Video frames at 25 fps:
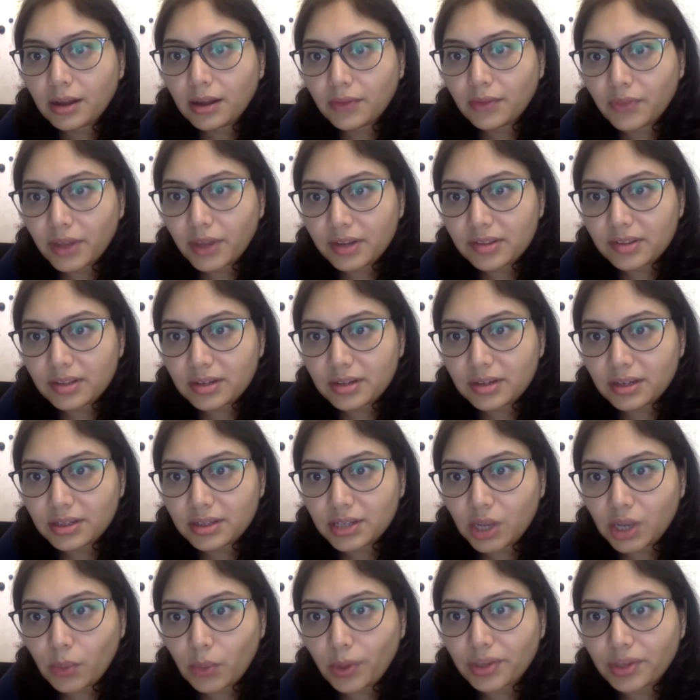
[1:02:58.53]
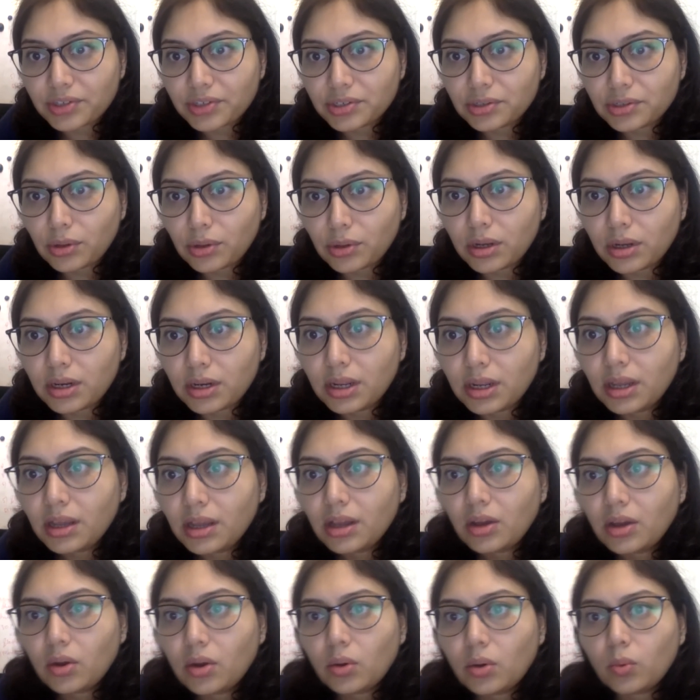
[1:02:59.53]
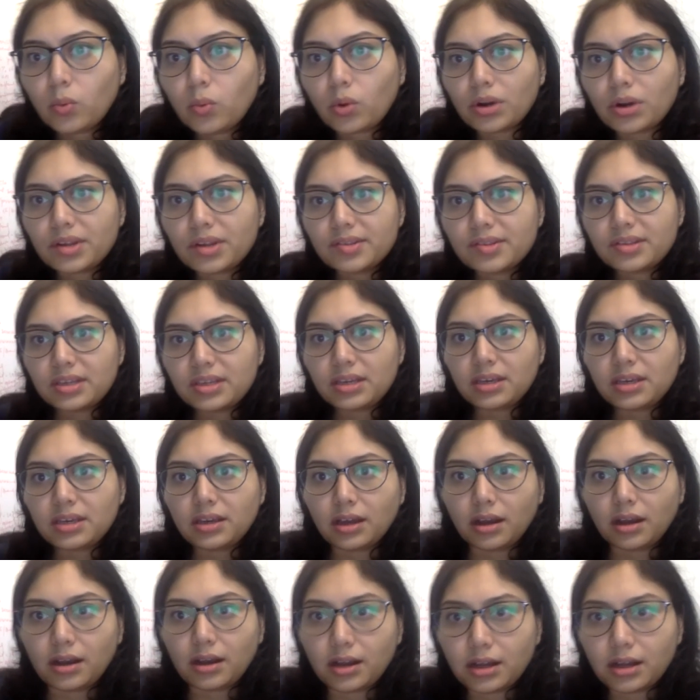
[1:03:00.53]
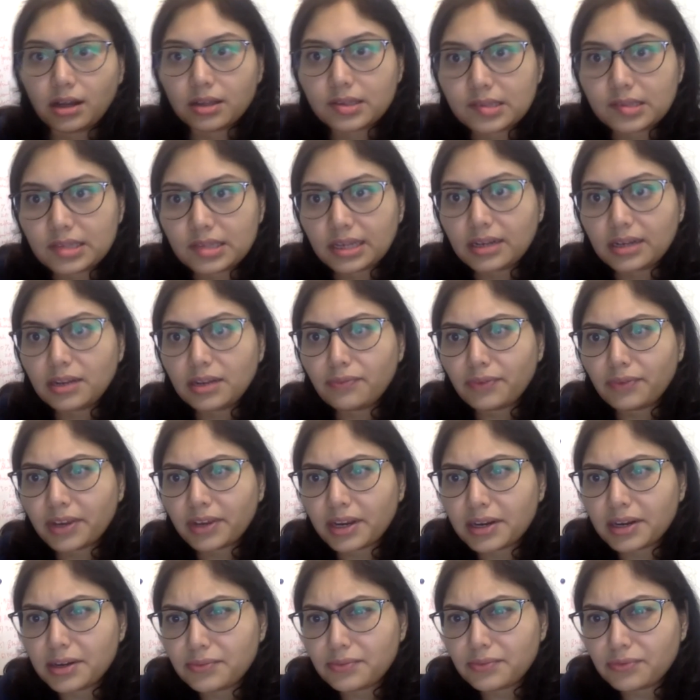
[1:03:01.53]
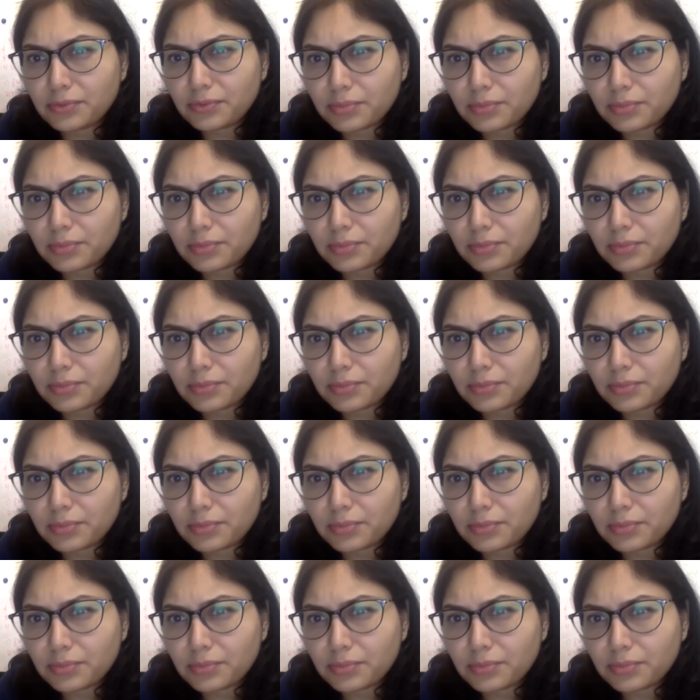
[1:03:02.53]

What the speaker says: There is another question on what is the significant